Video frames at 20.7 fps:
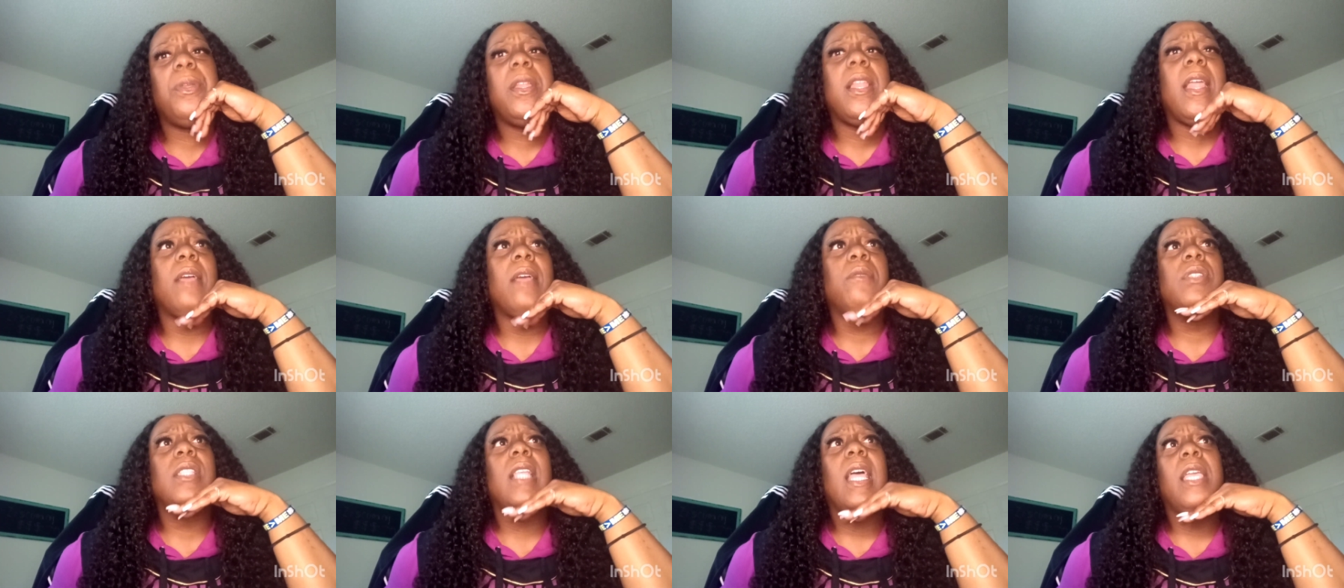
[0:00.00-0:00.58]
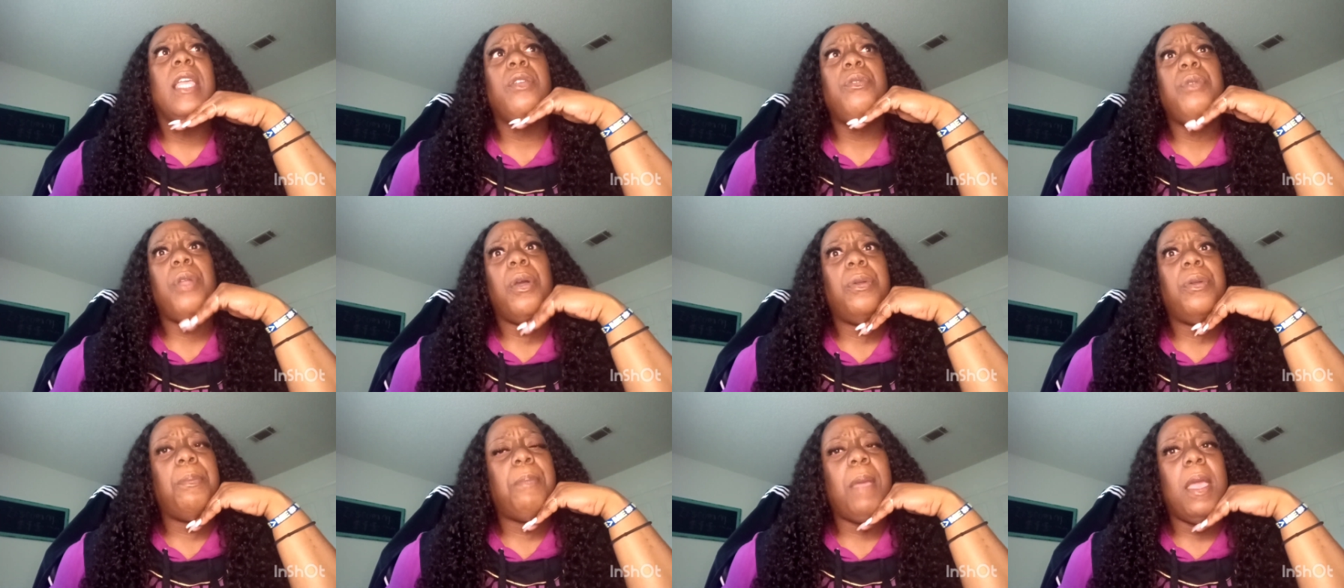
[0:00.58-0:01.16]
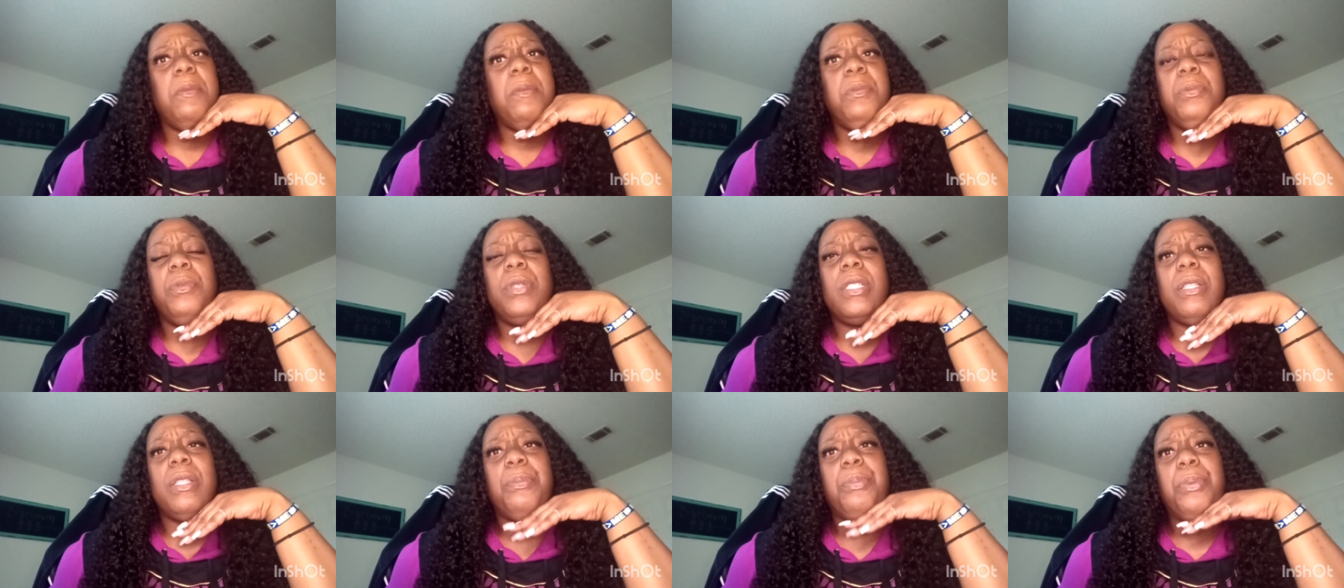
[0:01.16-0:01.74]
and I was like, you know, the baby
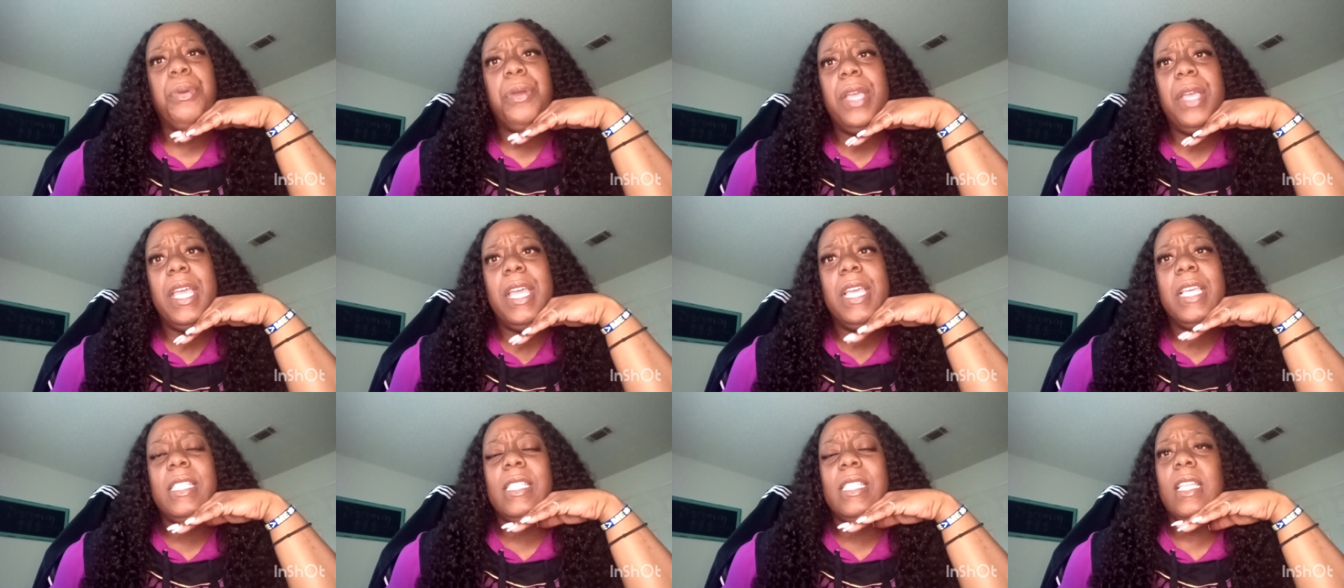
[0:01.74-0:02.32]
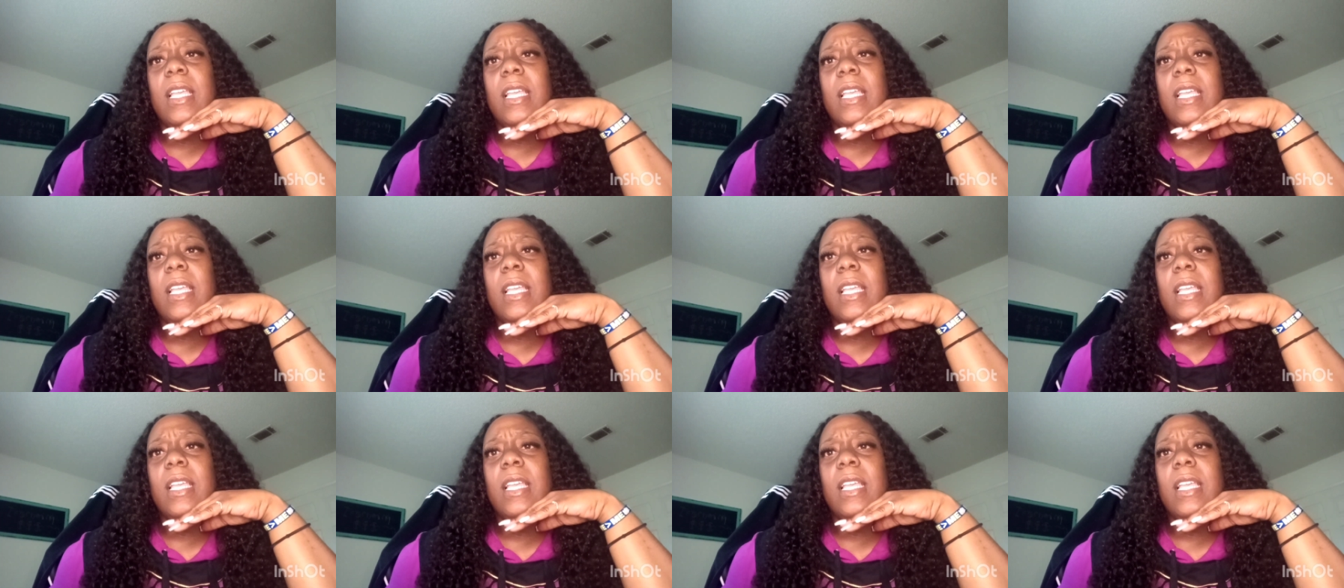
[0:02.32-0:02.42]
was depressed,